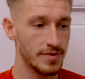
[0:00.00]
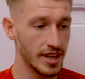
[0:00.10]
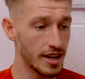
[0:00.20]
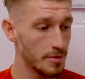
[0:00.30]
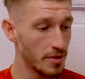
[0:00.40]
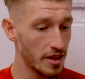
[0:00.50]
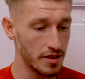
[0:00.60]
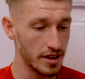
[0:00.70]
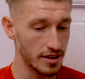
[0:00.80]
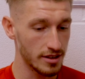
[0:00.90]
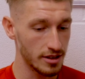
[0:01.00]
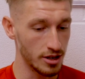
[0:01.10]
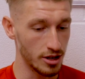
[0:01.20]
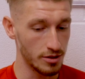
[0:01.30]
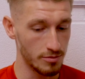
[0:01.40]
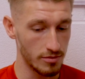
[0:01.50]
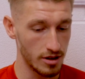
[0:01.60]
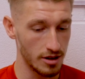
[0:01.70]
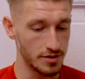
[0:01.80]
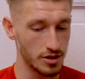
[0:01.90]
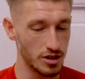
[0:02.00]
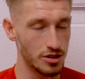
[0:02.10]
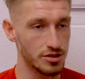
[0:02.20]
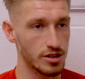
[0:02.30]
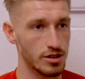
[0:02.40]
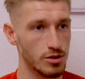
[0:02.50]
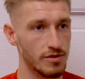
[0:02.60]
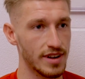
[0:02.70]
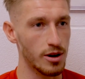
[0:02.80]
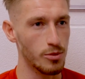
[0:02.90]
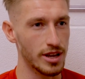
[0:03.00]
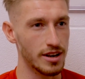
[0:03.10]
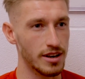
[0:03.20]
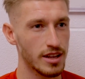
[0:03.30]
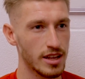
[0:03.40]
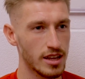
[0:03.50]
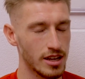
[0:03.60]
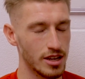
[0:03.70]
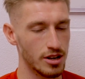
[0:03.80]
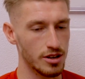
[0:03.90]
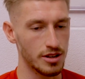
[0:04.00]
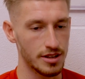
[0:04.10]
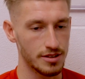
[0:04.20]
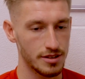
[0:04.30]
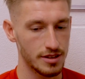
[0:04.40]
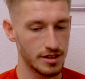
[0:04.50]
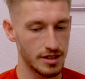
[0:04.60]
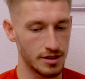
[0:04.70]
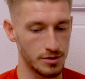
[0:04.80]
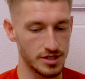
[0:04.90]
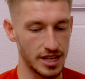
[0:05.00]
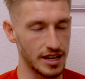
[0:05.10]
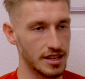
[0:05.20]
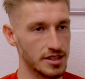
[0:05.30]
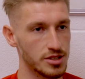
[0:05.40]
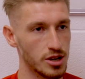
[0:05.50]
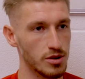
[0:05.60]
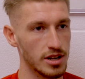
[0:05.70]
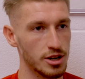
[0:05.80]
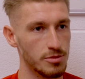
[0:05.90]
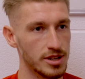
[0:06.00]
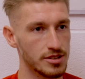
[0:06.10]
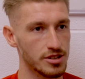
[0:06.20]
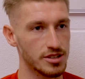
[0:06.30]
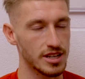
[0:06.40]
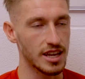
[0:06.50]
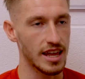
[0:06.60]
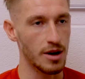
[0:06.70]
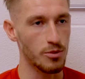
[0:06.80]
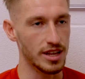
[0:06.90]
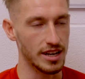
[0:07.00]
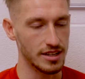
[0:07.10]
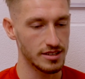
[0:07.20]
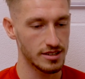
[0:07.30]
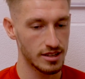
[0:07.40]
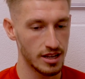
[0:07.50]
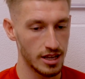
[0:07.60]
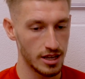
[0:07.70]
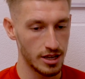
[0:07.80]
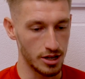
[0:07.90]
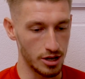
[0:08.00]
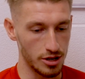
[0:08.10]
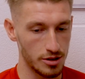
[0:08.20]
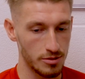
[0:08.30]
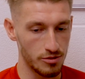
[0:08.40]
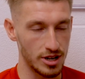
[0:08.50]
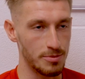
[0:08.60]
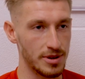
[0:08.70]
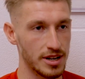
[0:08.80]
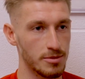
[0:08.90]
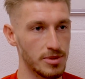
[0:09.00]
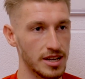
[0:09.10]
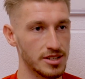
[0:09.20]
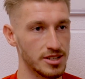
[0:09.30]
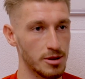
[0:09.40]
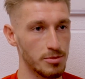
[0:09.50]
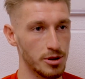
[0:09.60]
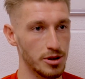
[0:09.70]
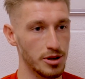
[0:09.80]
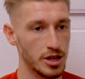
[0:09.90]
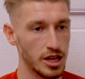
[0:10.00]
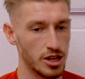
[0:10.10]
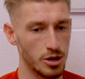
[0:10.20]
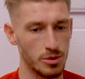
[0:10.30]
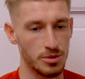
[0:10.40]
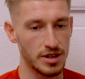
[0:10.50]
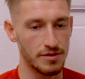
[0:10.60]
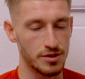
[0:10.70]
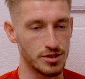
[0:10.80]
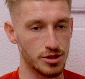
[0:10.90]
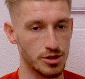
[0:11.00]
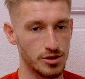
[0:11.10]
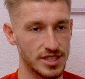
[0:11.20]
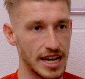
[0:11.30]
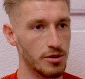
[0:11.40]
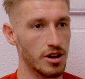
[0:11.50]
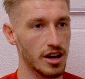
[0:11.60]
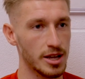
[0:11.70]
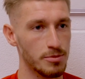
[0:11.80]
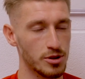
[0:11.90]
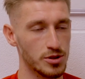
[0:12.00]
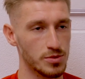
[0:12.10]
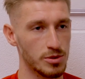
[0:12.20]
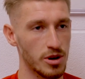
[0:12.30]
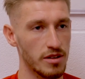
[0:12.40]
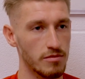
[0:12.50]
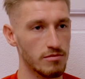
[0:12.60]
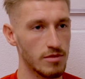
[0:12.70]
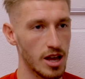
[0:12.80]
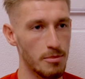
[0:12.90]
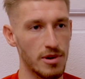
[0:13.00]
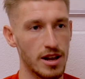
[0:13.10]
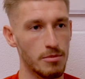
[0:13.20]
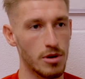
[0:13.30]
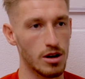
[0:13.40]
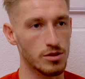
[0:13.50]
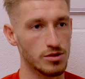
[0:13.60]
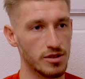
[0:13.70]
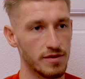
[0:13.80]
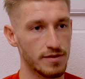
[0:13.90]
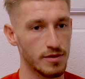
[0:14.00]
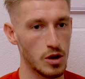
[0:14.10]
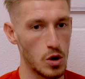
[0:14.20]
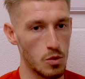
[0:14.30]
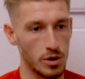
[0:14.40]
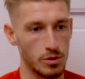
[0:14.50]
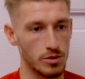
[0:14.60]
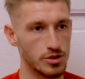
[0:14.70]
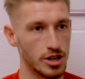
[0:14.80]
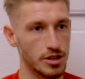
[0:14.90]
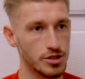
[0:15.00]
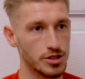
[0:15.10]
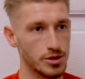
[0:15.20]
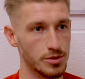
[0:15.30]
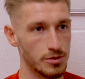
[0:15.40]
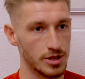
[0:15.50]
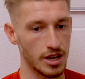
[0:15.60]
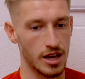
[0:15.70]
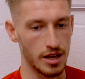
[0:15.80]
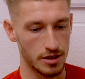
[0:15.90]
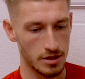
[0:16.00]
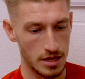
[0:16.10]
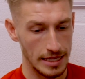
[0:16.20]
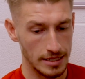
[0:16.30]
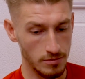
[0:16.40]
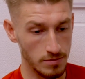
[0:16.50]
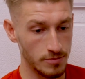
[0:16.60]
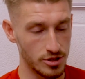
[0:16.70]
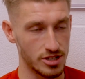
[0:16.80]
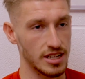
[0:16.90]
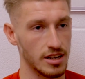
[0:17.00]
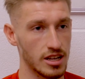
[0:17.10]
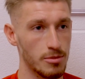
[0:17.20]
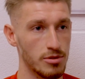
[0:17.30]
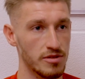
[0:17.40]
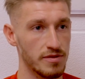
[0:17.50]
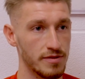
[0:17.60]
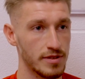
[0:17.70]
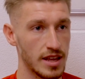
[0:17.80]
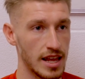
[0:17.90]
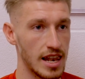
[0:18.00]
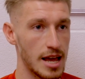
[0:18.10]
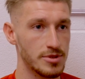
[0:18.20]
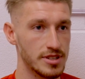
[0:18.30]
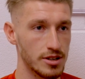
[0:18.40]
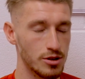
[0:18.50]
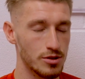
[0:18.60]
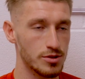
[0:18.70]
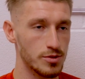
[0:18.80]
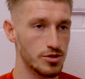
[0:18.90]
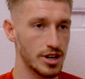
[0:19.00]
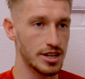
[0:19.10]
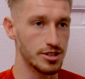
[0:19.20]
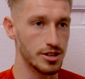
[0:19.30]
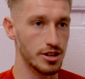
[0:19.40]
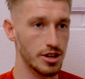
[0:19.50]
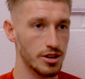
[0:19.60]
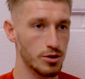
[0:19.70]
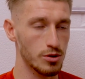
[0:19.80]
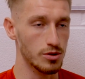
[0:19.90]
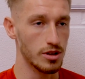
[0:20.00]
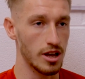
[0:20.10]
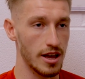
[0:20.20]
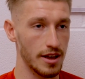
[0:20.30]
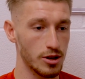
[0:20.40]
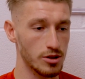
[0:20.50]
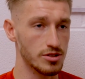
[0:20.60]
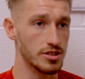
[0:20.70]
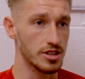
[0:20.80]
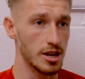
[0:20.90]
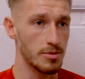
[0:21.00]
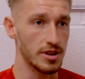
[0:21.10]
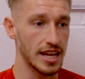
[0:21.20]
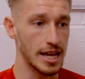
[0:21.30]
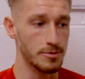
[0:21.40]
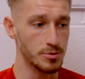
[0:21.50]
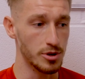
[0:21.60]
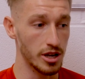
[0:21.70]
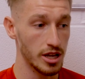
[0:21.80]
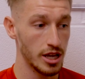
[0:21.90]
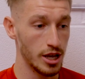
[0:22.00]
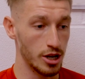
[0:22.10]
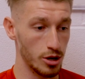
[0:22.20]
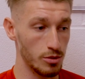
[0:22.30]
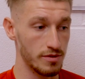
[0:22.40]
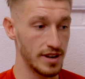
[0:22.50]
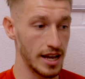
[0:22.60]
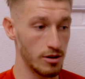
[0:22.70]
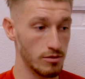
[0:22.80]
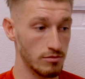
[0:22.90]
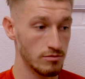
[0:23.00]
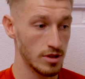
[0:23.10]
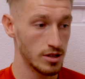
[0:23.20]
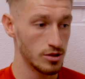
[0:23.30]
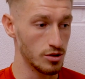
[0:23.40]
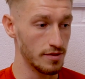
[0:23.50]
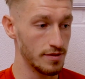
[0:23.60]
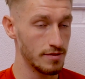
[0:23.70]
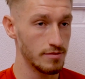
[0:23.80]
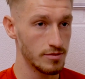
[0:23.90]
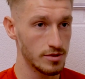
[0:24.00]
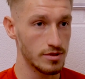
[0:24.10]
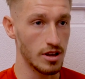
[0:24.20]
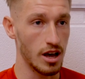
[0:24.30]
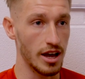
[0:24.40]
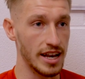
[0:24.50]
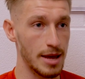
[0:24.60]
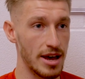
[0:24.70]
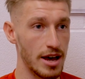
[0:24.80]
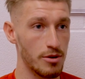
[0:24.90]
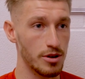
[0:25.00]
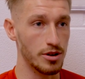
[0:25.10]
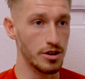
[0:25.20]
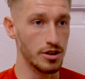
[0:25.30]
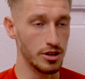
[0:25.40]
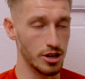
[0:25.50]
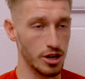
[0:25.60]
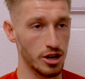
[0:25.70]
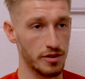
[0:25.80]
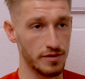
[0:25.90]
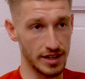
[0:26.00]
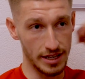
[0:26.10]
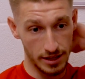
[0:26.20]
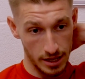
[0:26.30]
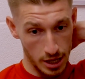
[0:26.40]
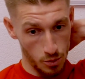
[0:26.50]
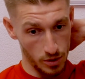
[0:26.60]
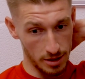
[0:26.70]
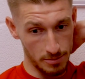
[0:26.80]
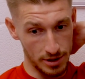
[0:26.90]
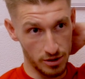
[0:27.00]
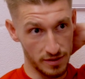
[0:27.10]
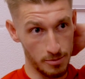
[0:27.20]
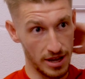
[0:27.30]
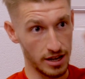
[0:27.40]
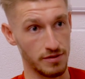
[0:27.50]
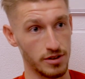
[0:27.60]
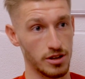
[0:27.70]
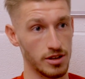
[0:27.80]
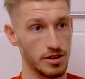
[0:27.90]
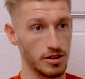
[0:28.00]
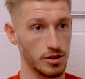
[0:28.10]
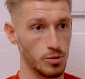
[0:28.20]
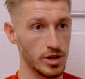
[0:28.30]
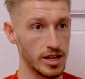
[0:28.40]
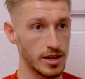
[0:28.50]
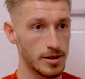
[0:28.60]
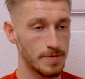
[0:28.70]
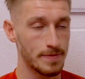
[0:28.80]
Yeah, I think, you know, after going so long without a win, you know, it was taking its toll a little bit. So to get that win, it's, you know, really picked the pace up. And, you know, we were never too downhearted because we weren't a million miles off what we were trying to do. We just had a couple of lapses in concentration that cost us a couple of games, but you know, we've now sort of ironed them out, and you know, hopefully we can build off the back of a good week.